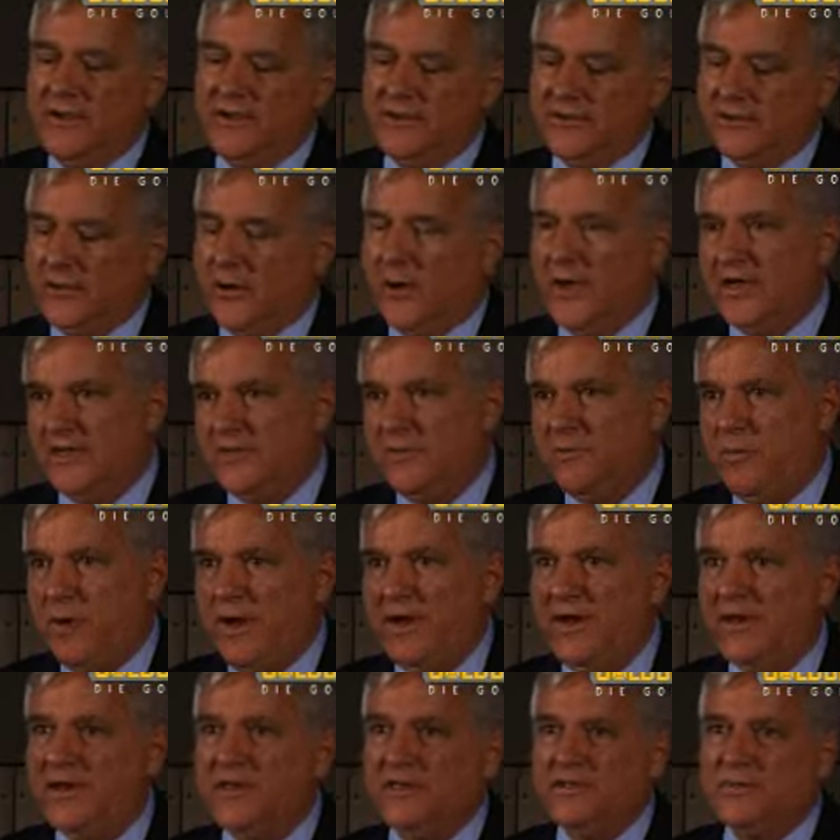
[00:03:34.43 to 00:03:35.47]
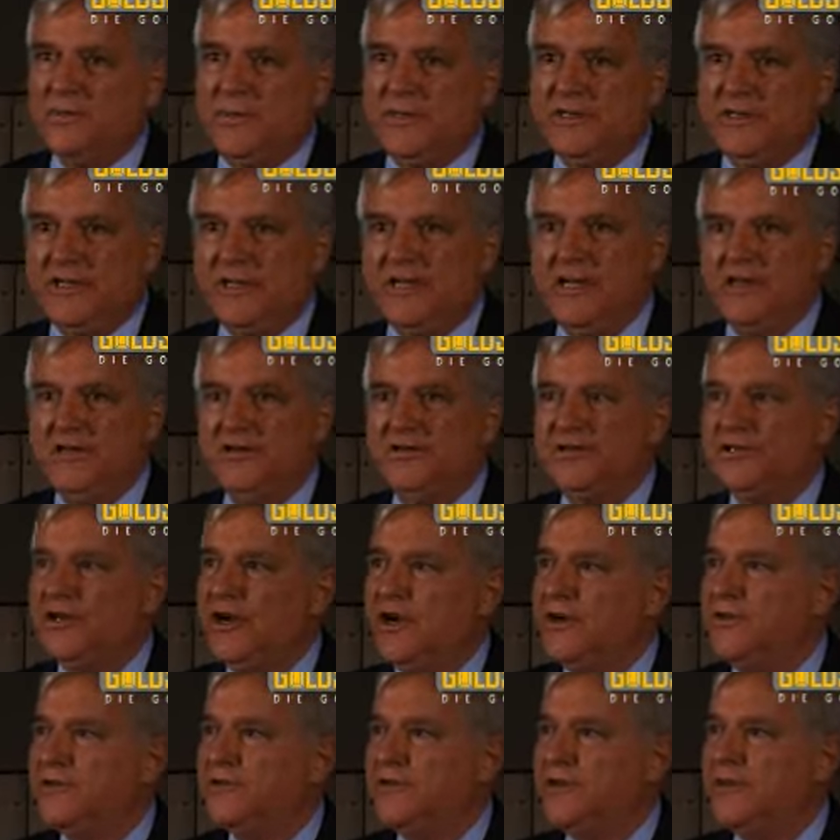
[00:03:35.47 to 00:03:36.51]
So I explained this particular
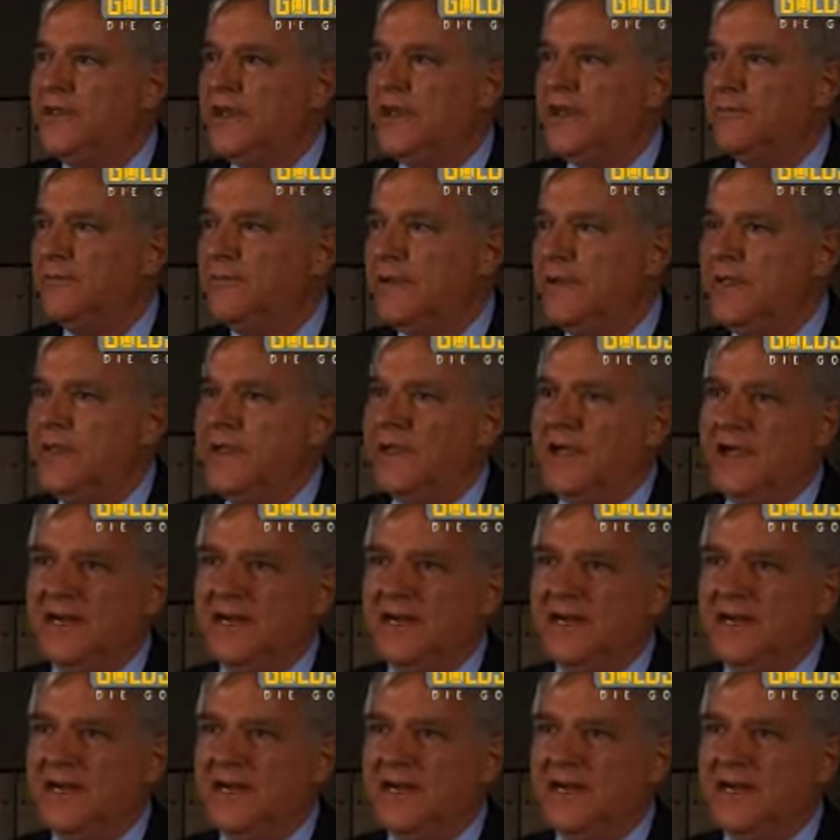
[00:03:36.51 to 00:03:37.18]
chart to them.